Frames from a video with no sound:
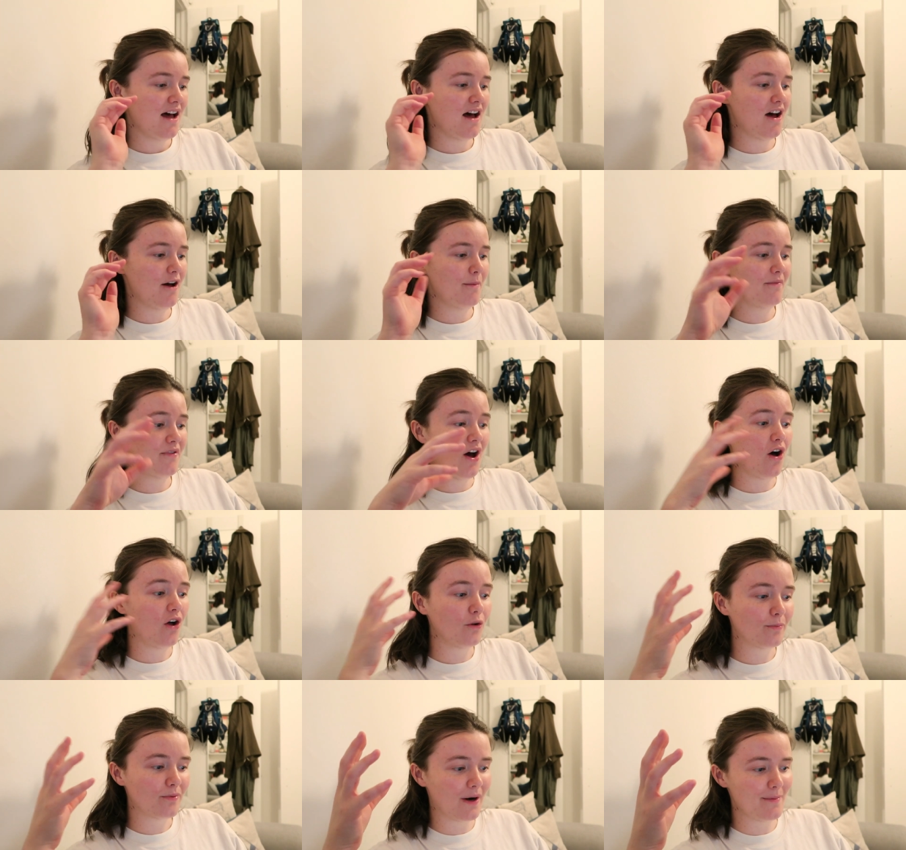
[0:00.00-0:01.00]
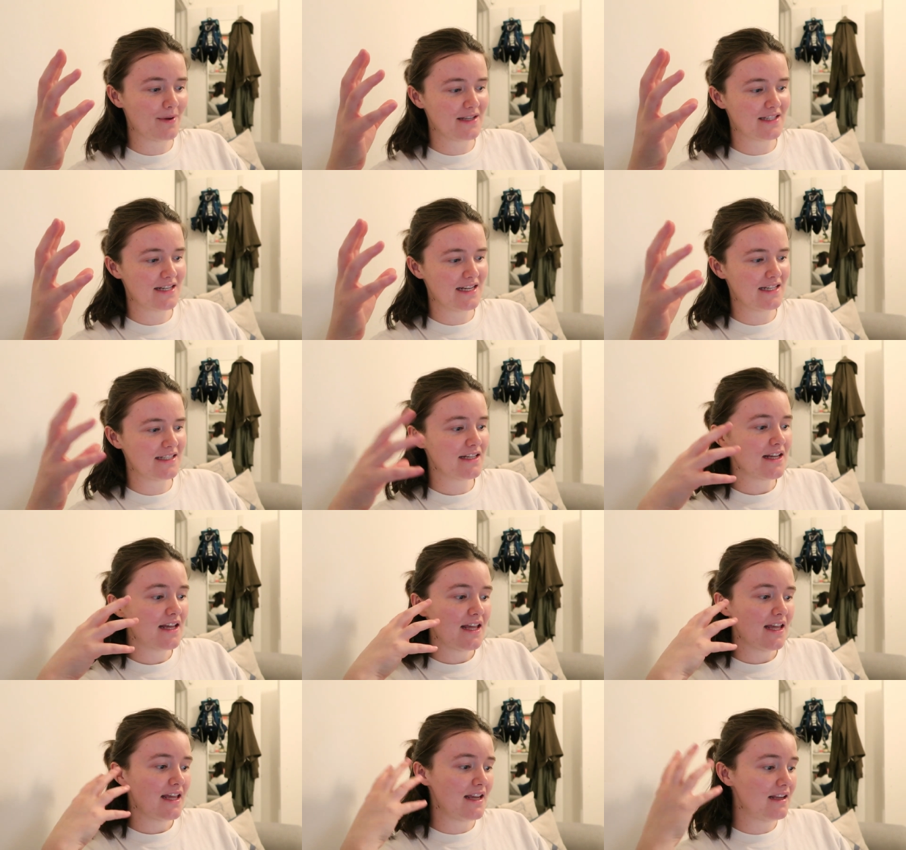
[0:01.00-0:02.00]
The whole premise is
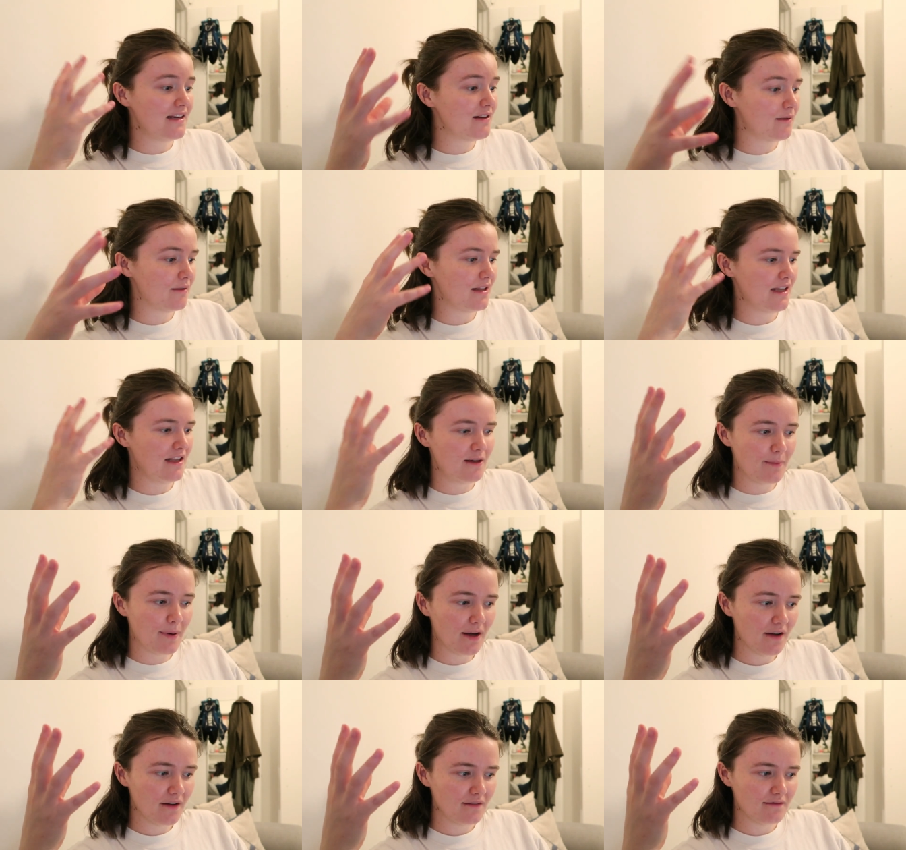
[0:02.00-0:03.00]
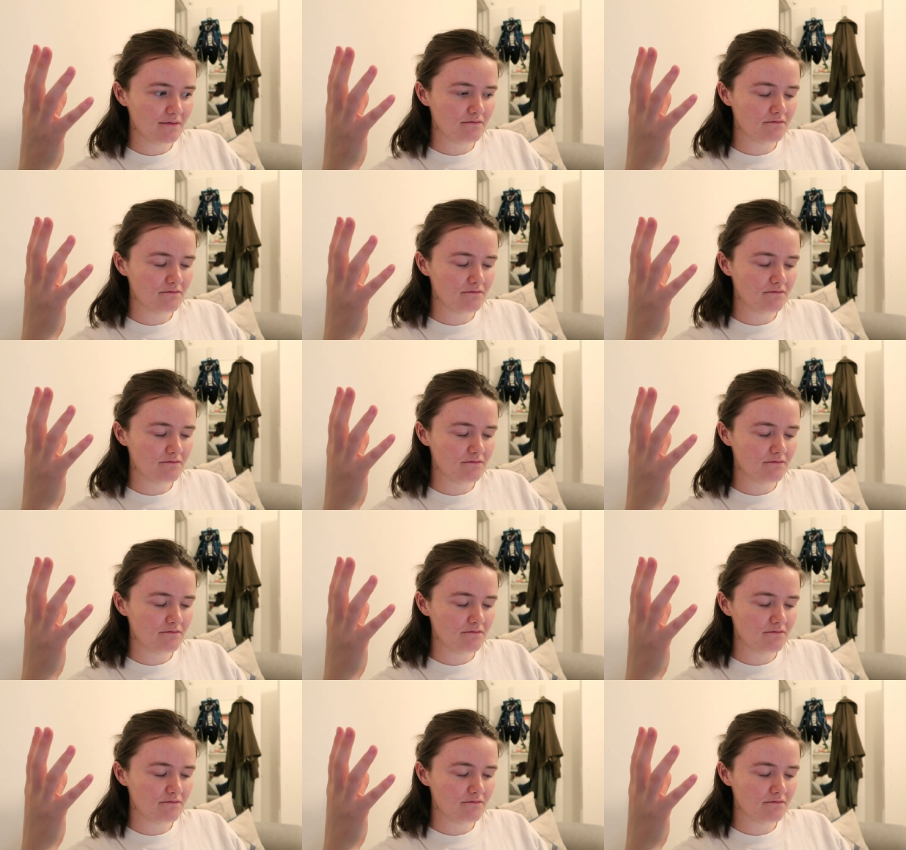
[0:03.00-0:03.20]
Oedipus.